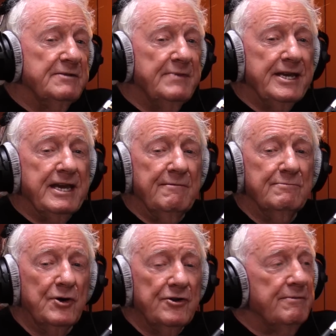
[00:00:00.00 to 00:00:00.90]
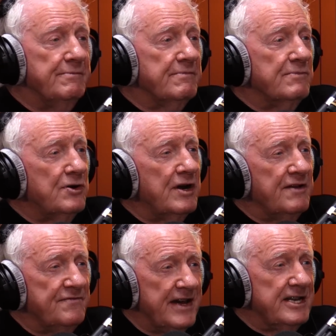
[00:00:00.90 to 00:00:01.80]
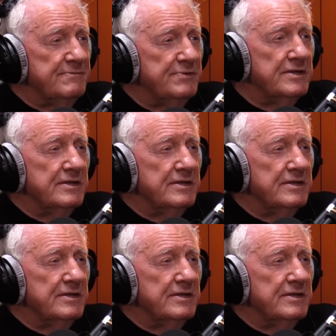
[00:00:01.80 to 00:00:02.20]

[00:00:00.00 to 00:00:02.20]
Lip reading: to make it more available.